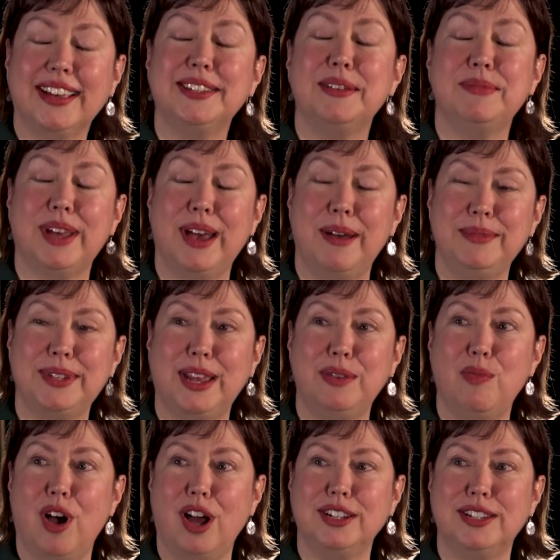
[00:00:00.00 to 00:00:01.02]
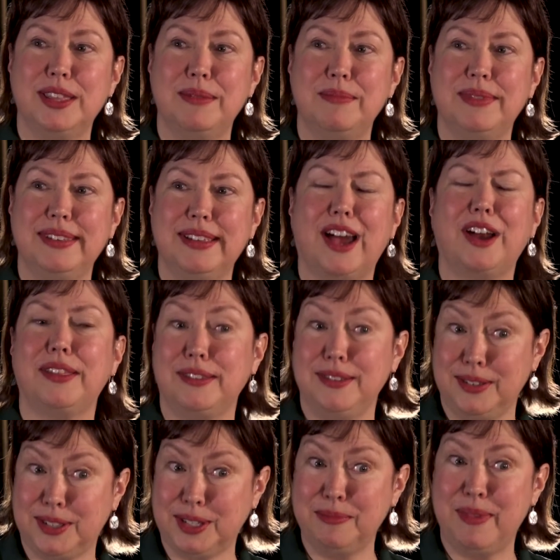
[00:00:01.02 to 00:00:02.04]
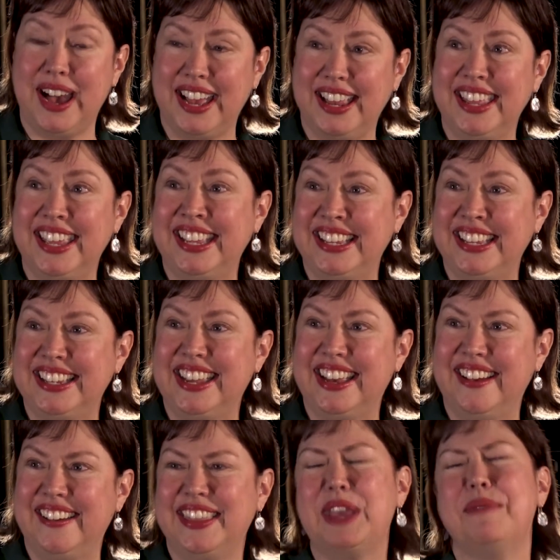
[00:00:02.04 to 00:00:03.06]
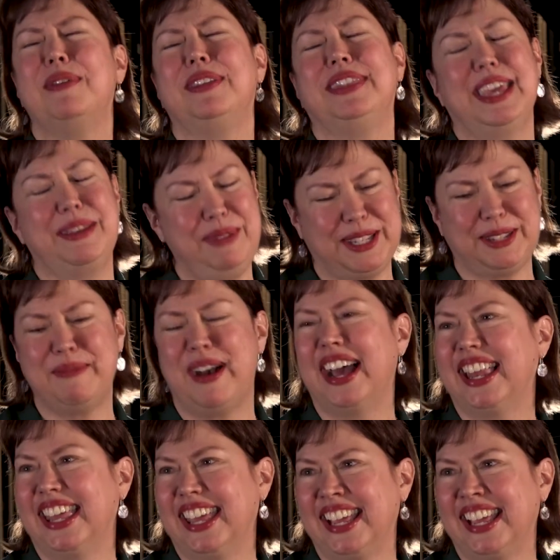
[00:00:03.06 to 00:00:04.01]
sometimes. I'd watch them. Are they smiling? And they'd be smiling.